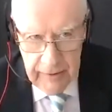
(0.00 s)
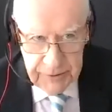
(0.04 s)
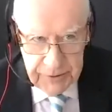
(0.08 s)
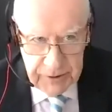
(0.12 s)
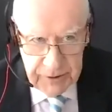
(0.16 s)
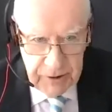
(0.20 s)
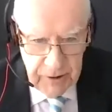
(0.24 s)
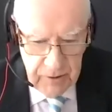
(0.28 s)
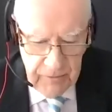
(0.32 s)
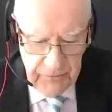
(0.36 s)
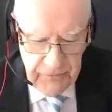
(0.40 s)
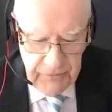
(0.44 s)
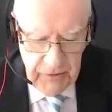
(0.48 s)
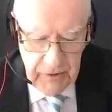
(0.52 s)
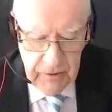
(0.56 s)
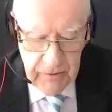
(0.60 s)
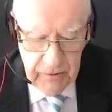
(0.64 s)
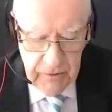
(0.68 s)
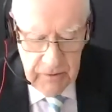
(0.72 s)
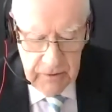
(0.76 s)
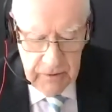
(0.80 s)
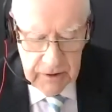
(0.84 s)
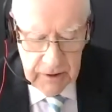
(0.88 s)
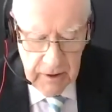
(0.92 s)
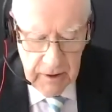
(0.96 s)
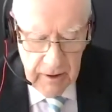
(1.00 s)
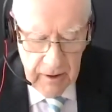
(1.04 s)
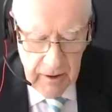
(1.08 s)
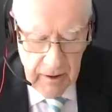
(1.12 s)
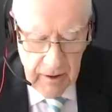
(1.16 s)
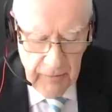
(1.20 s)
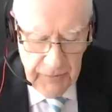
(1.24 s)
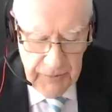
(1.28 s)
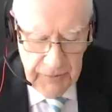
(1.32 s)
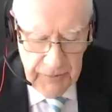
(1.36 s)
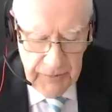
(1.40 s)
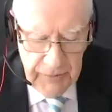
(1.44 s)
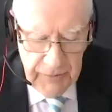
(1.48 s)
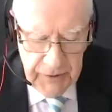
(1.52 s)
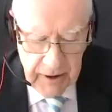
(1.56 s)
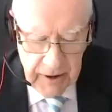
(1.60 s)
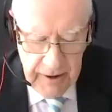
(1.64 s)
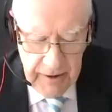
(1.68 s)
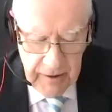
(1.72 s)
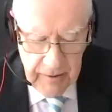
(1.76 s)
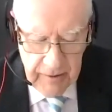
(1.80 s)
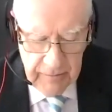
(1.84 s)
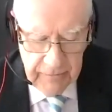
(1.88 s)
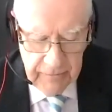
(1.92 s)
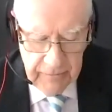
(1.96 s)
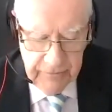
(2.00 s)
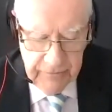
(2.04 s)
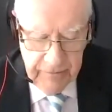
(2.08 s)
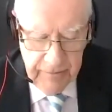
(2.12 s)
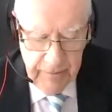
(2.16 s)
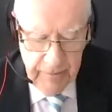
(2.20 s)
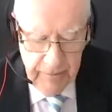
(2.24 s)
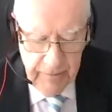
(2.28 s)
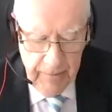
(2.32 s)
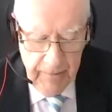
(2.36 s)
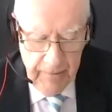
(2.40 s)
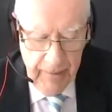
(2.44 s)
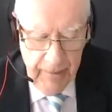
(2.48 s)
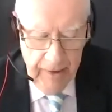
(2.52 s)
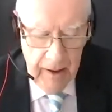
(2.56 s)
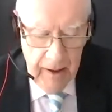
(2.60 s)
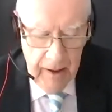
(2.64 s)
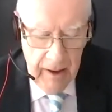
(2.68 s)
Now, there are two views on this trade-off.